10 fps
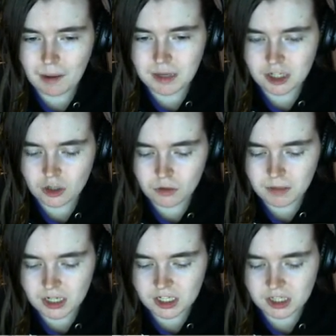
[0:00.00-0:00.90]
too
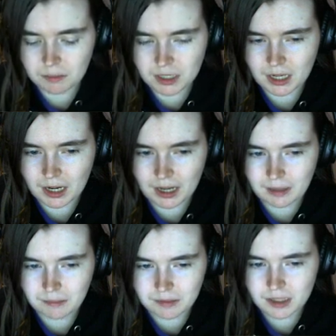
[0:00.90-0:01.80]
much sometimes.
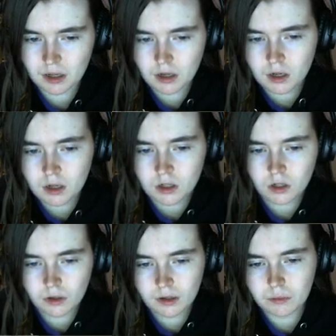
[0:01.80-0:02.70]

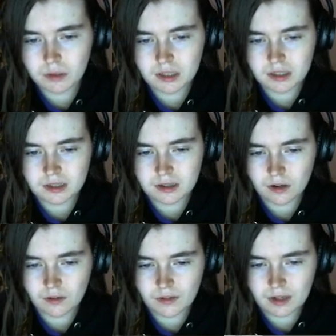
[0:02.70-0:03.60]
Yuri would
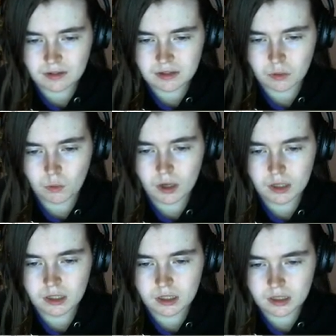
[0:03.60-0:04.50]
deserve it if she
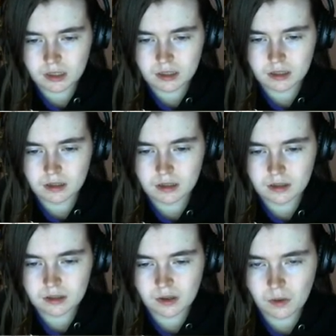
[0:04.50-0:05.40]
wanted it.
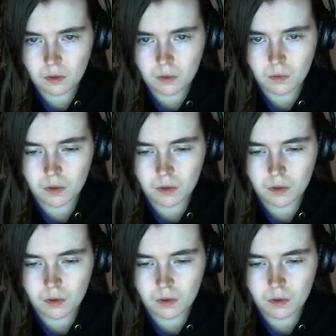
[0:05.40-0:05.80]
So...